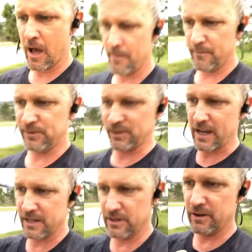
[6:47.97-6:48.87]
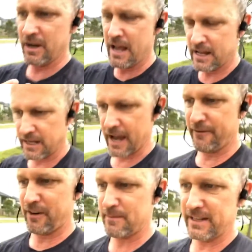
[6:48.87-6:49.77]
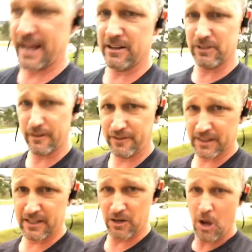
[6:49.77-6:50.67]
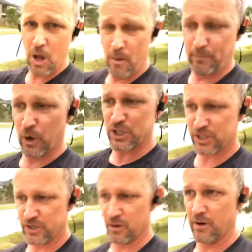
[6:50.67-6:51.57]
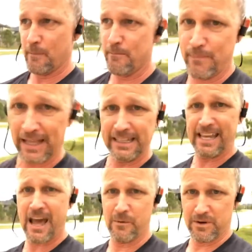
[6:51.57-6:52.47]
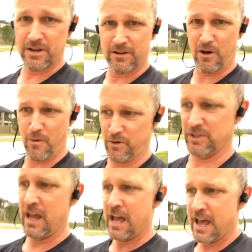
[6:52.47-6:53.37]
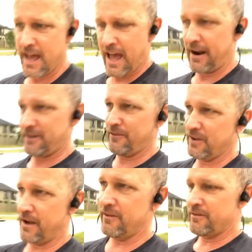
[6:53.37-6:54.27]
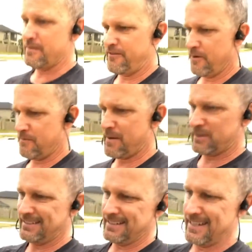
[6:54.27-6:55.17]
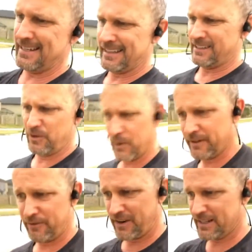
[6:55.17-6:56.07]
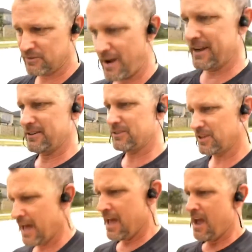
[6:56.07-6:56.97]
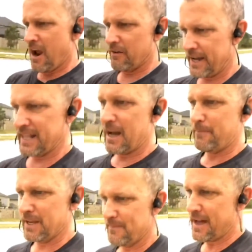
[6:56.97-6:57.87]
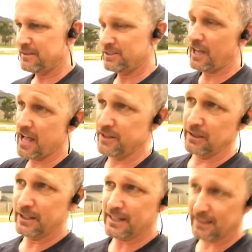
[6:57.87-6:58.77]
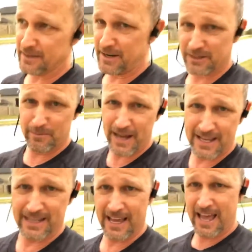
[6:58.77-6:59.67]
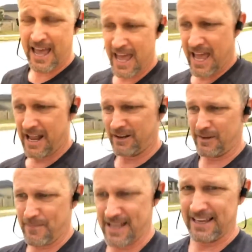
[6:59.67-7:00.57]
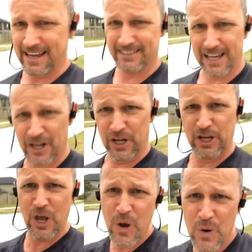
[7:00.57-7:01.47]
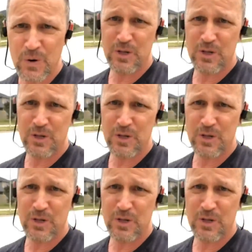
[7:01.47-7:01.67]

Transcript: sucking your diaphragm down. It's going to feel like you're pushing your belly out almost. I don't know if you ever remember seeing like Tour de France riders riding up big mountains, and you look at them on their bike and you're like, man, that guy's got a huge